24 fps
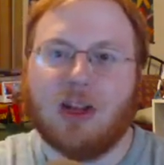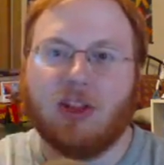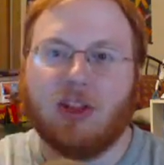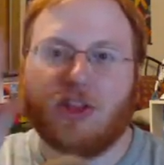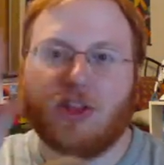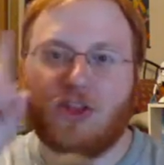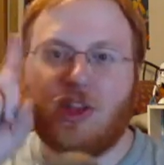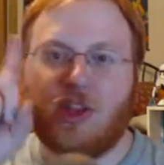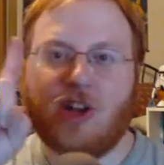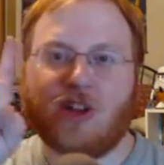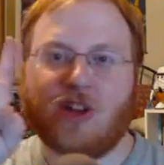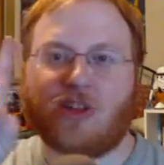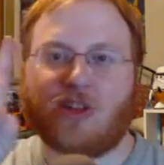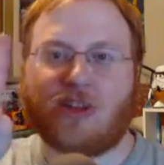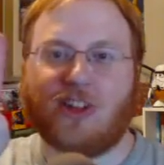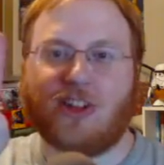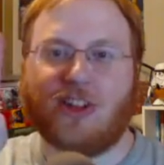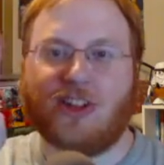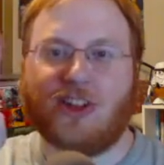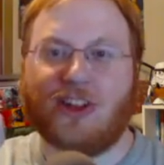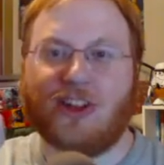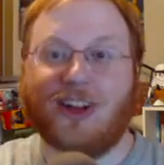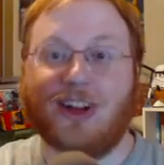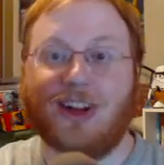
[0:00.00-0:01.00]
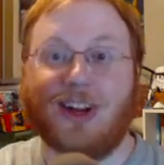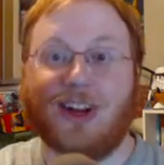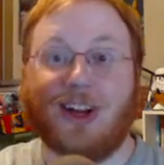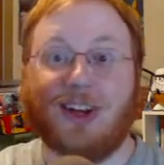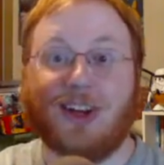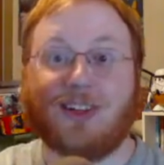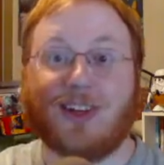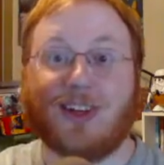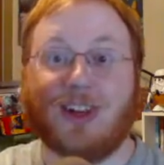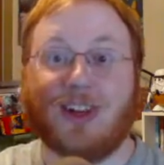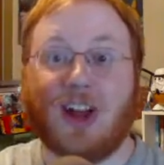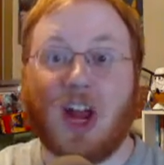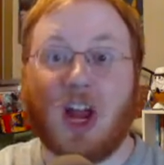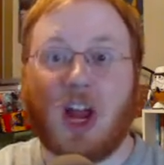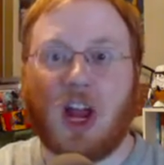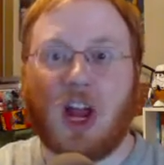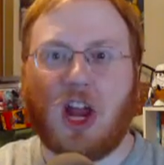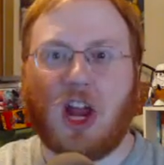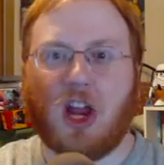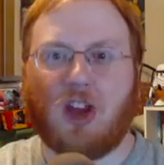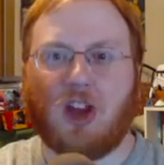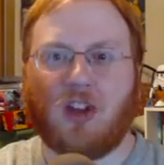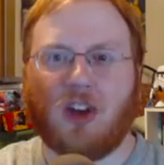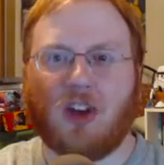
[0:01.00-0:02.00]
"This is an
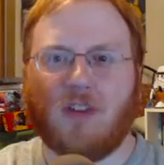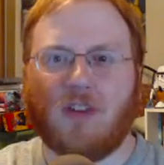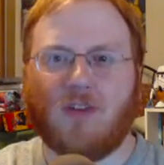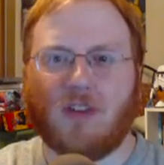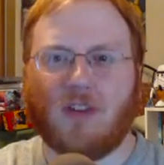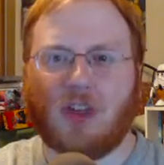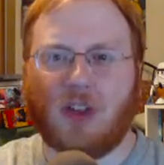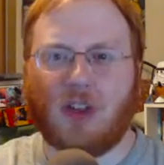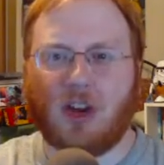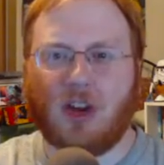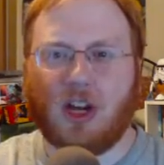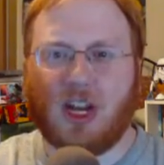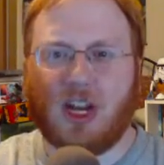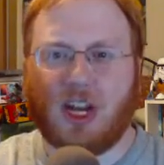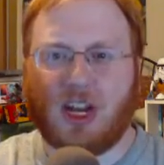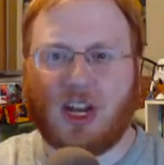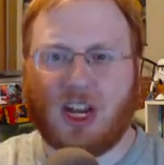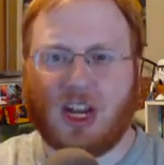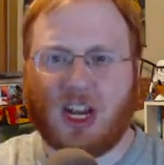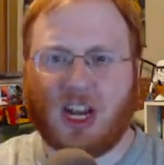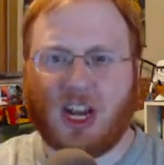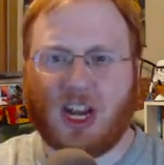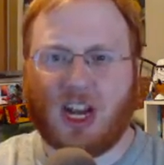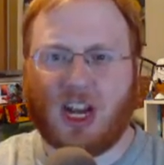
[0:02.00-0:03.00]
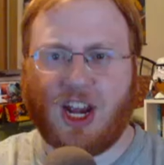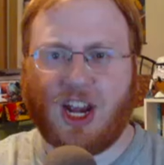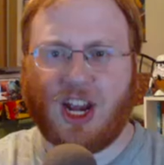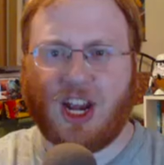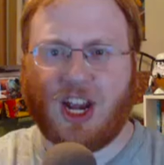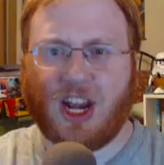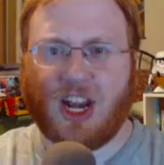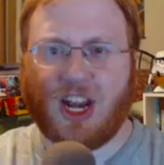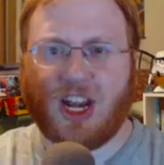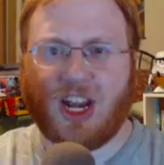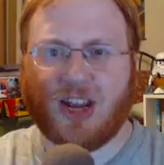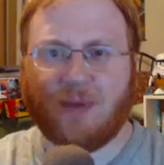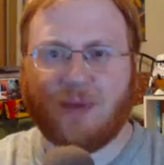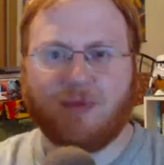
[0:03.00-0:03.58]
age of 3D."